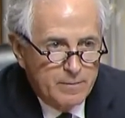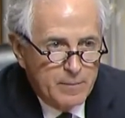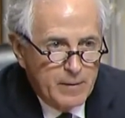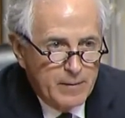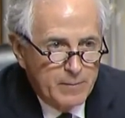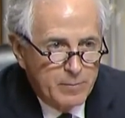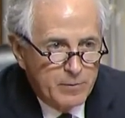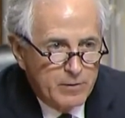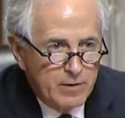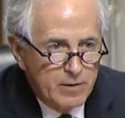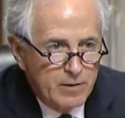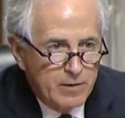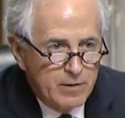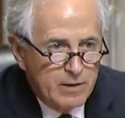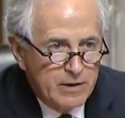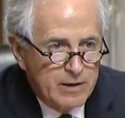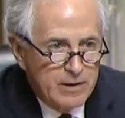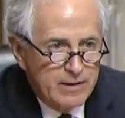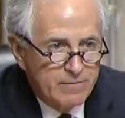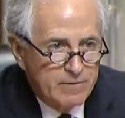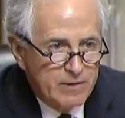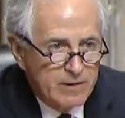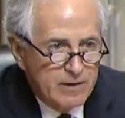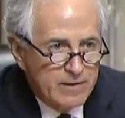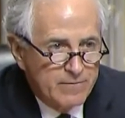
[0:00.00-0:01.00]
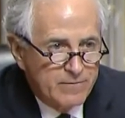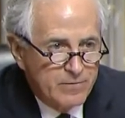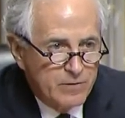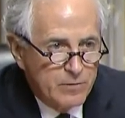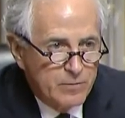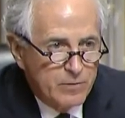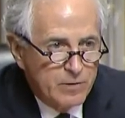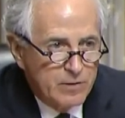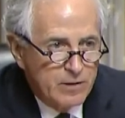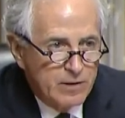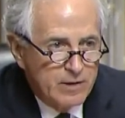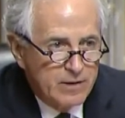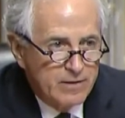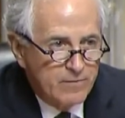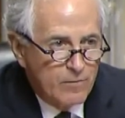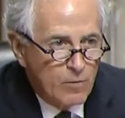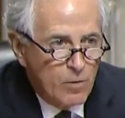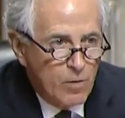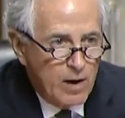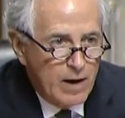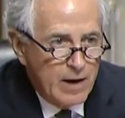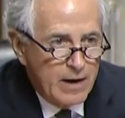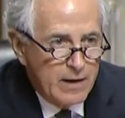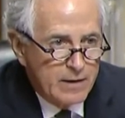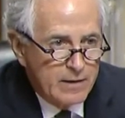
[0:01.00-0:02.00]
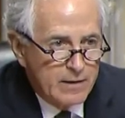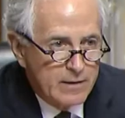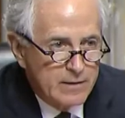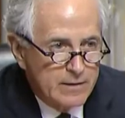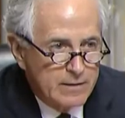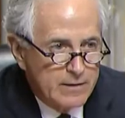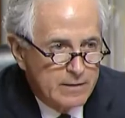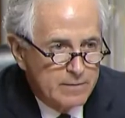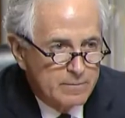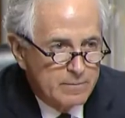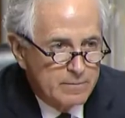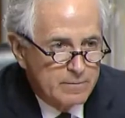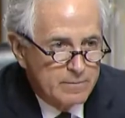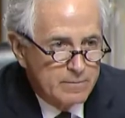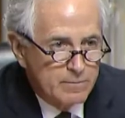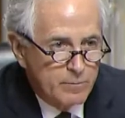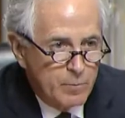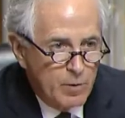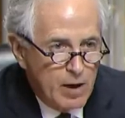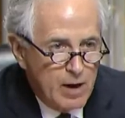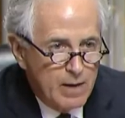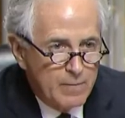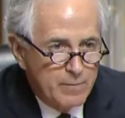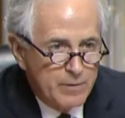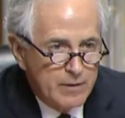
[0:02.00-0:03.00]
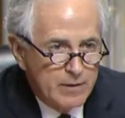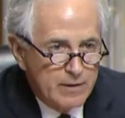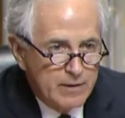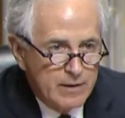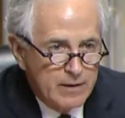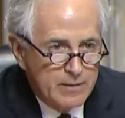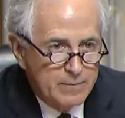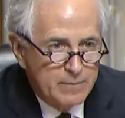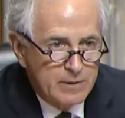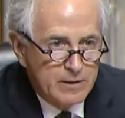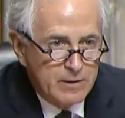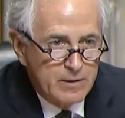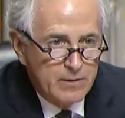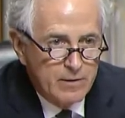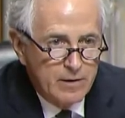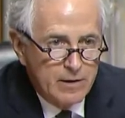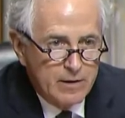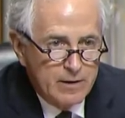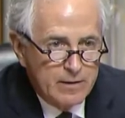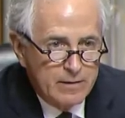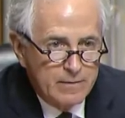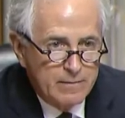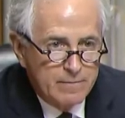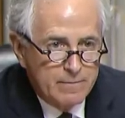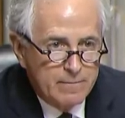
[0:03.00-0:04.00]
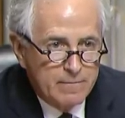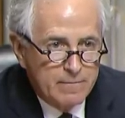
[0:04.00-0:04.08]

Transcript: people that are leaving, if you would leave quietly and promptly, that'd be great.